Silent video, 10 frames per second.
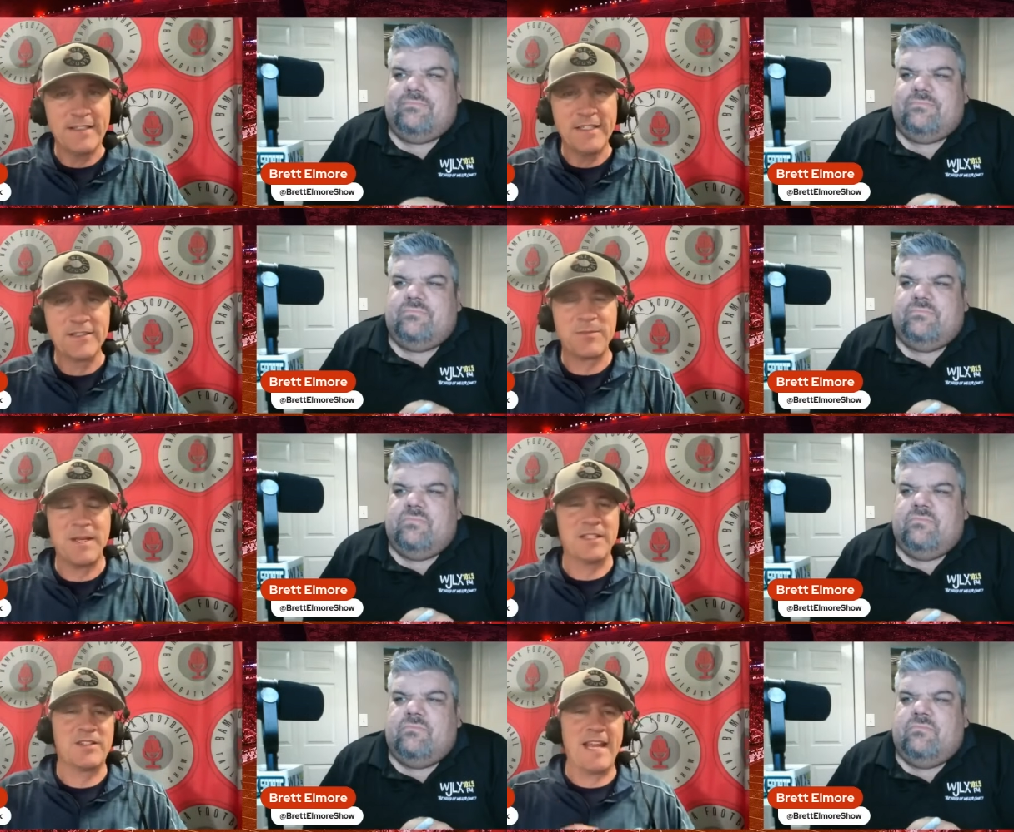Speaker 1: His
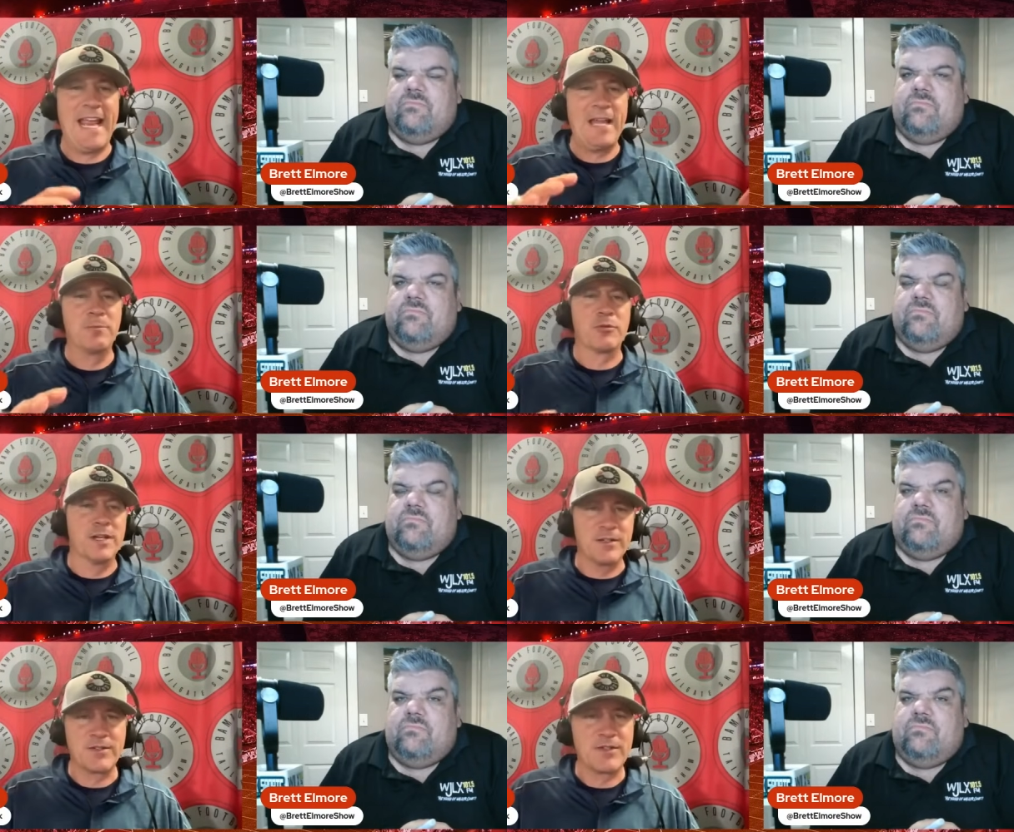
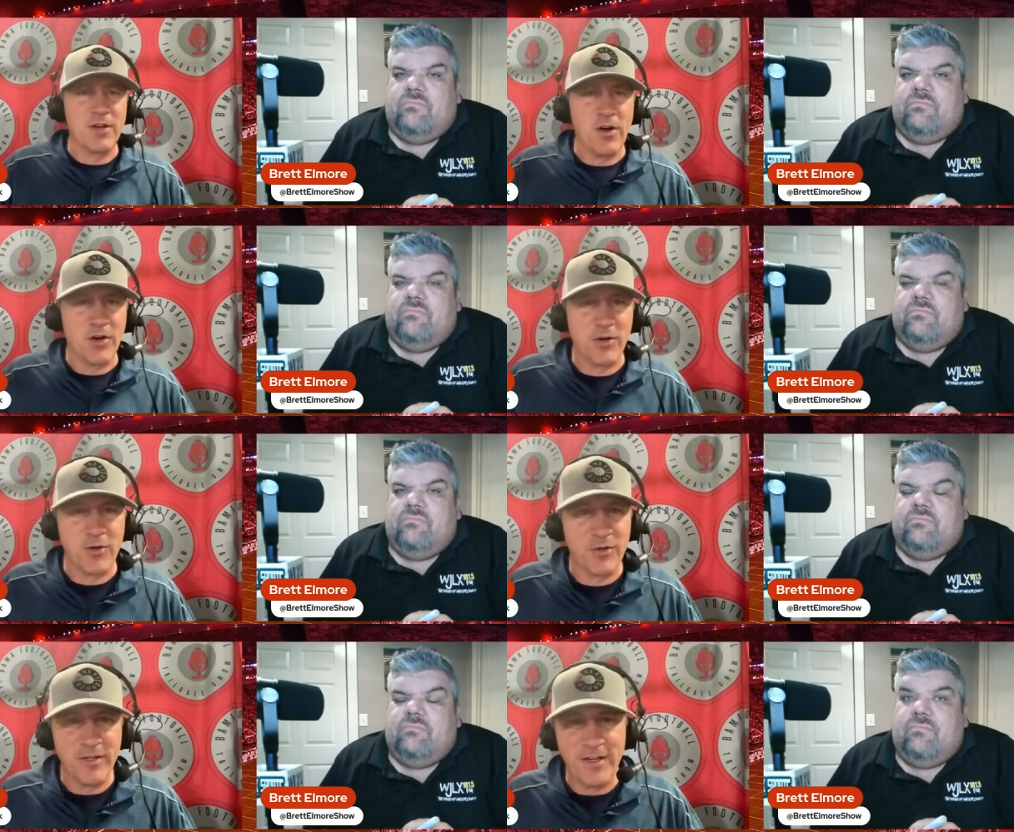handprints
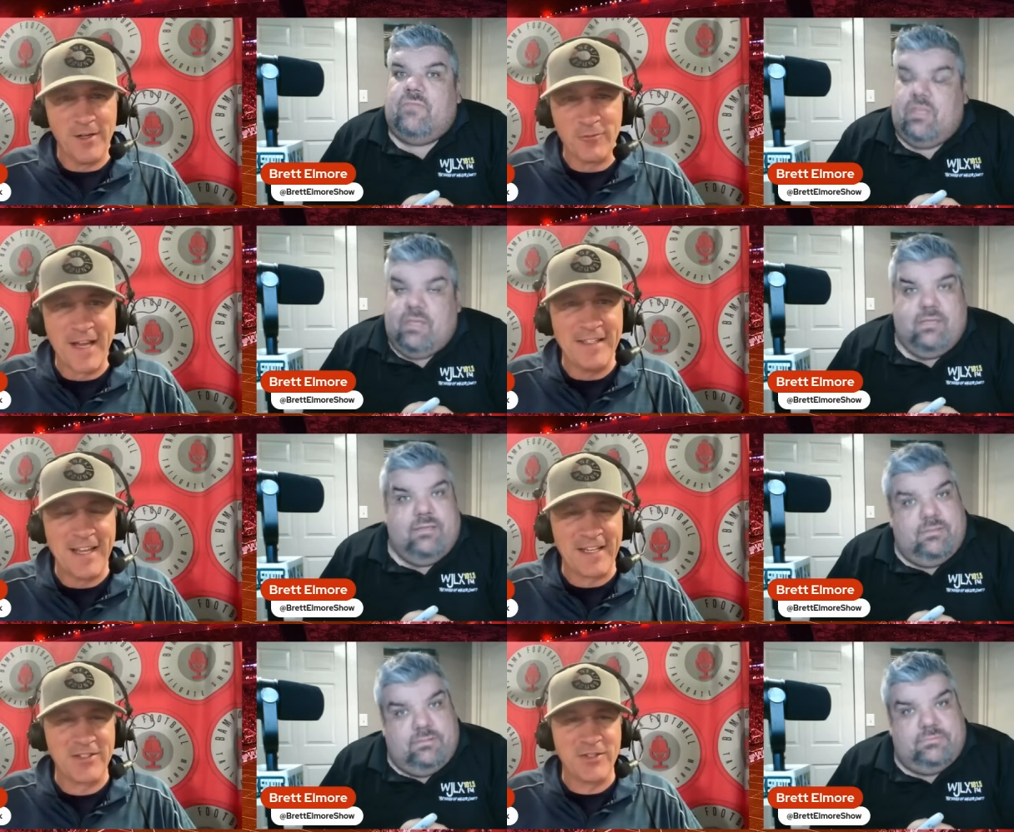are right
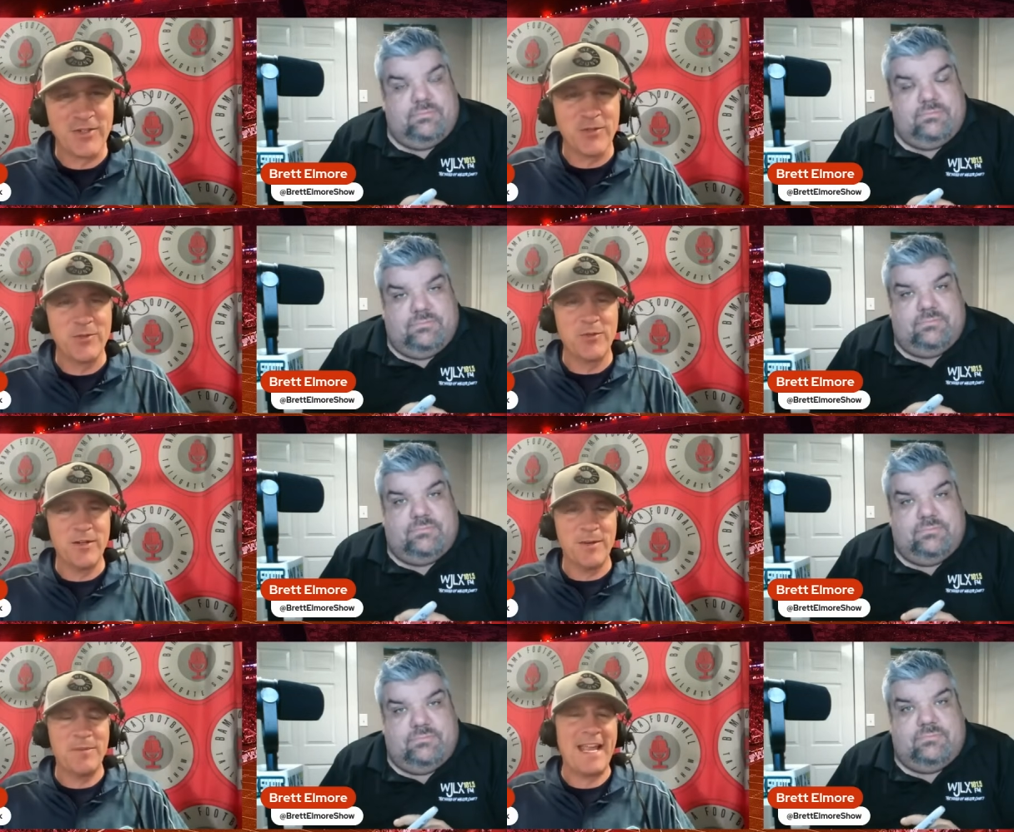next to
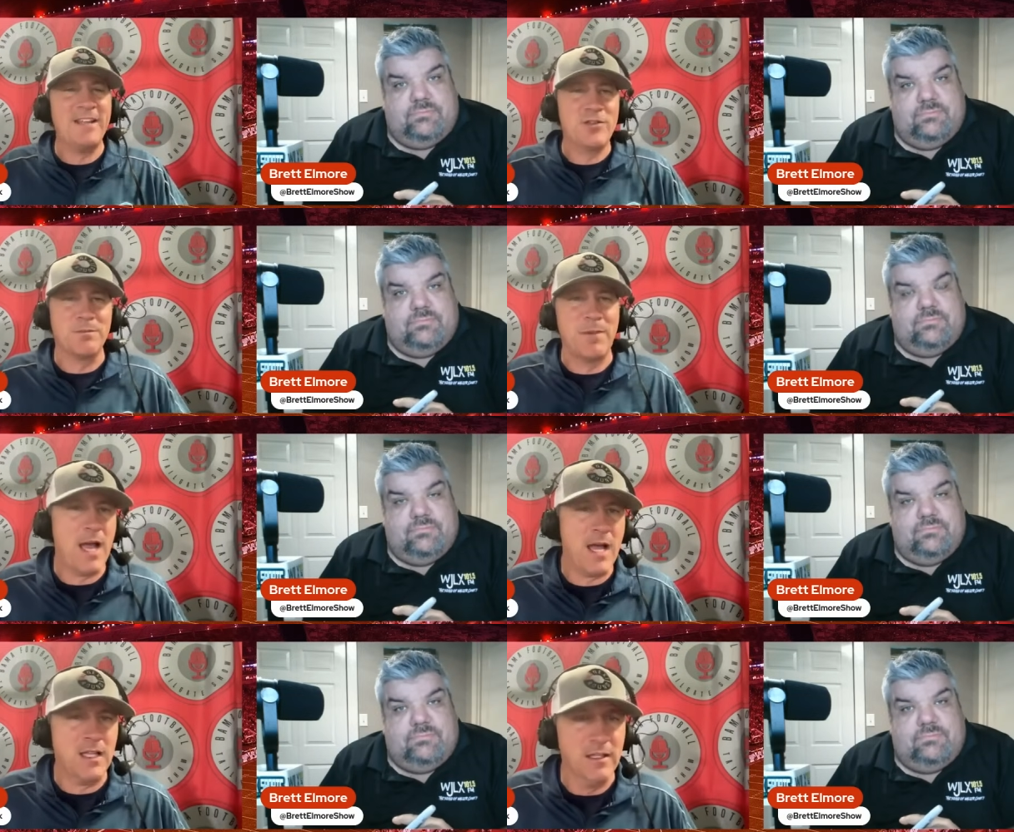Page and
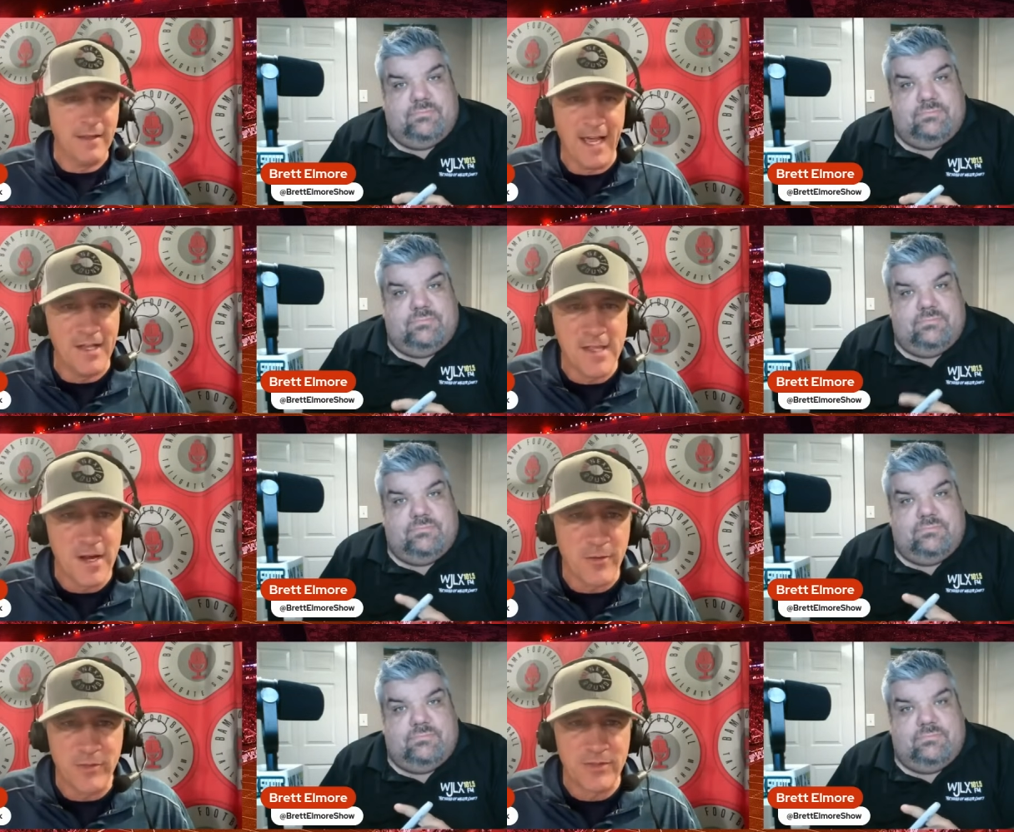Palette down
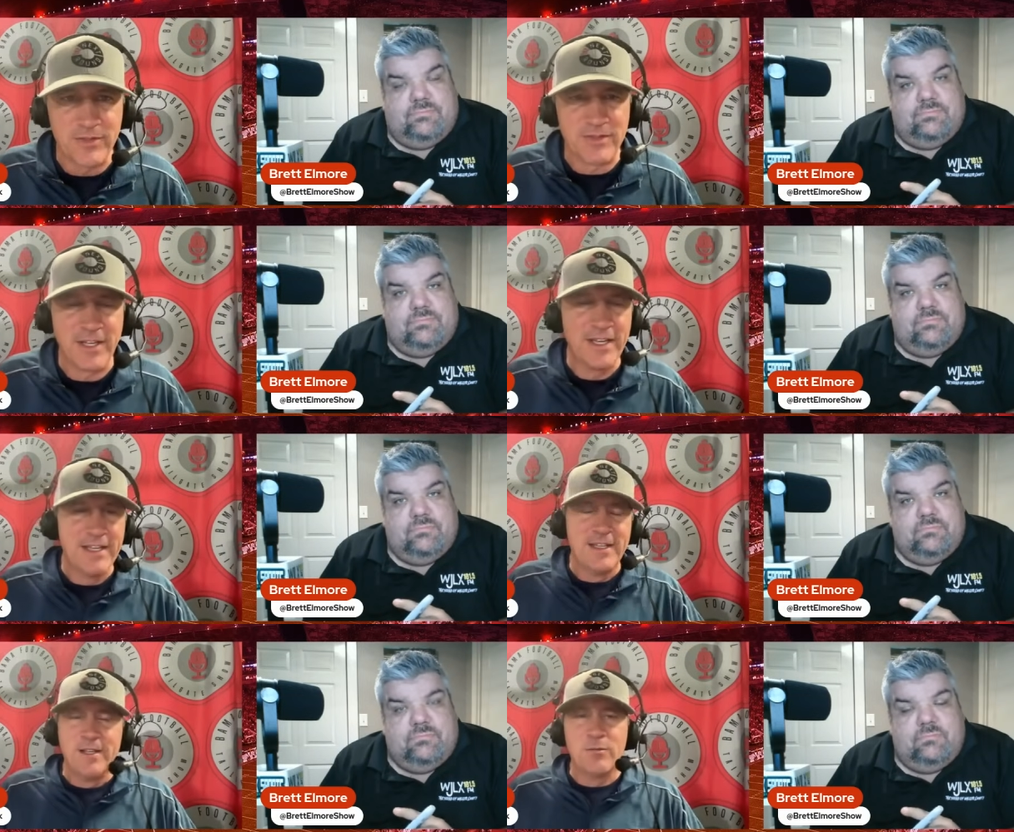there, which is
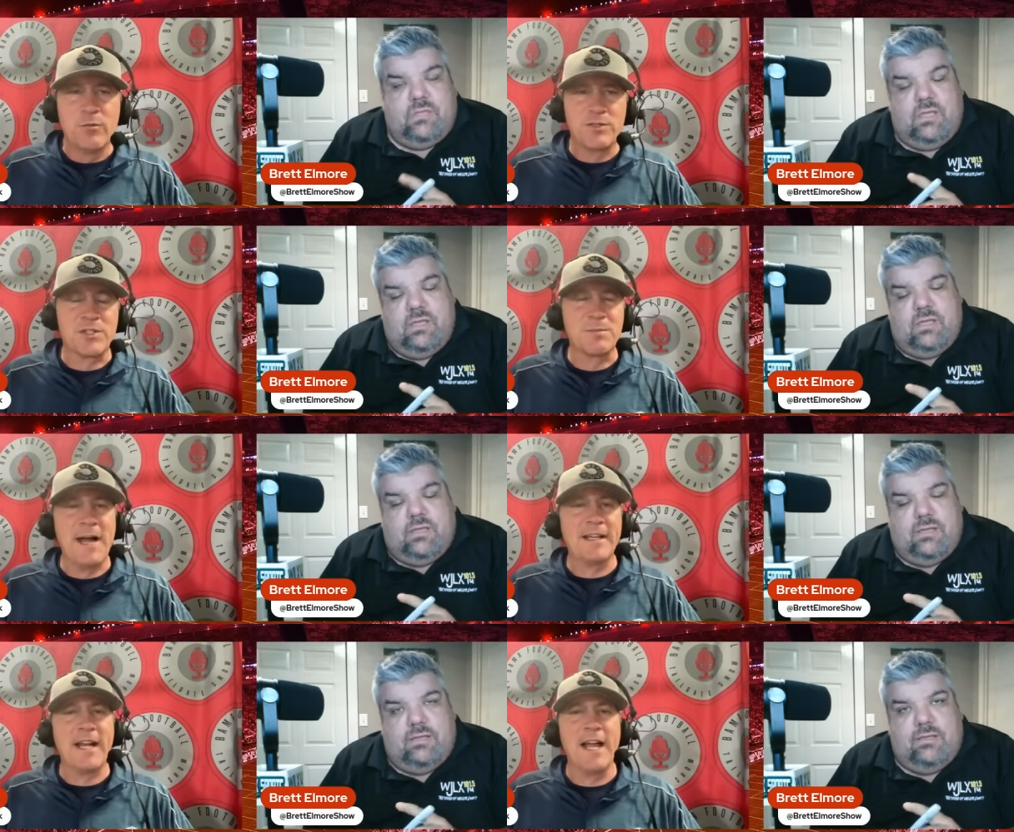
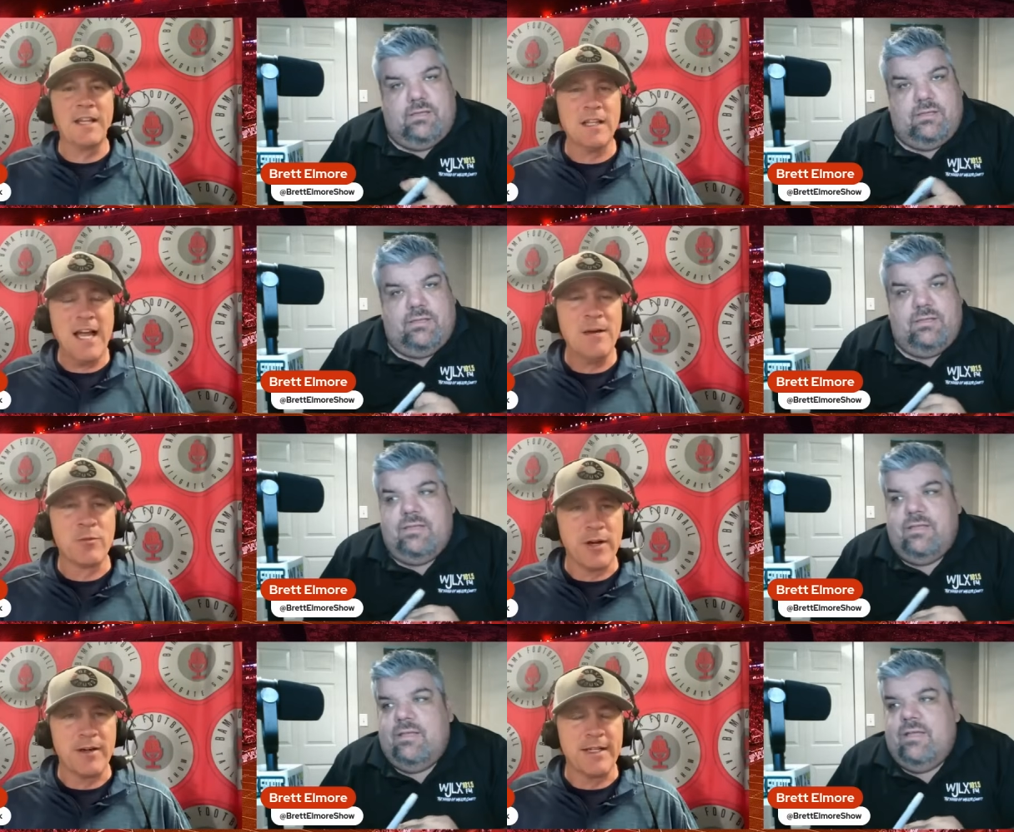my kind of
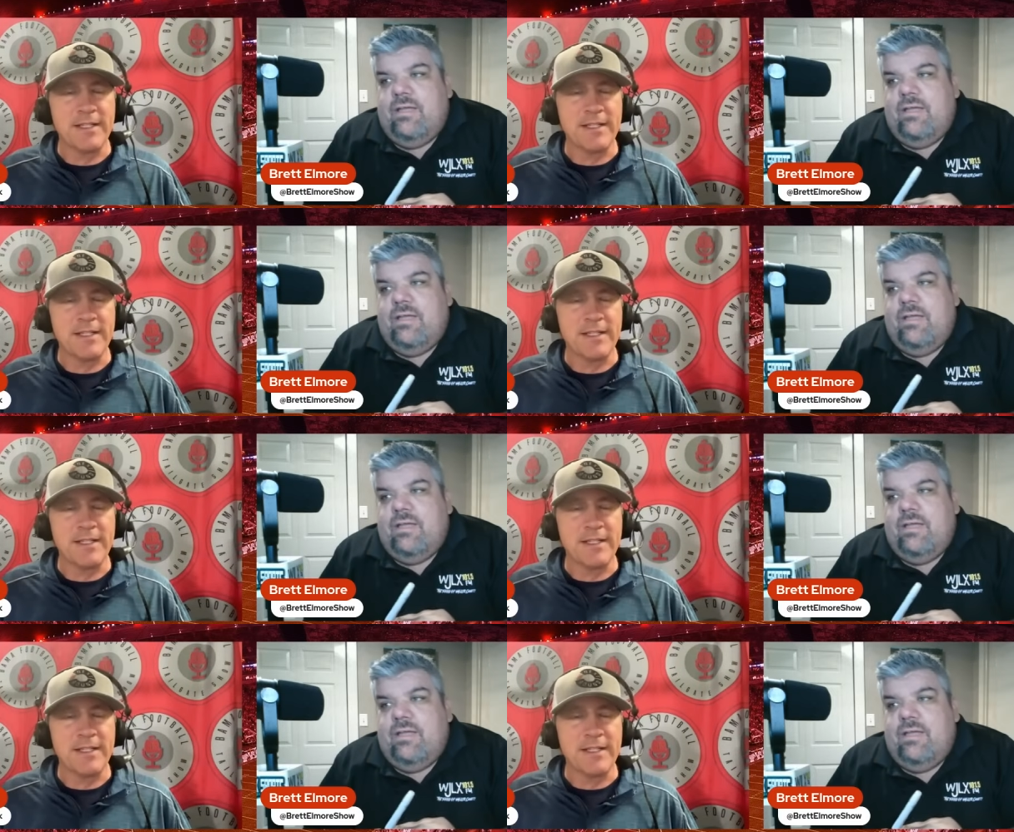library.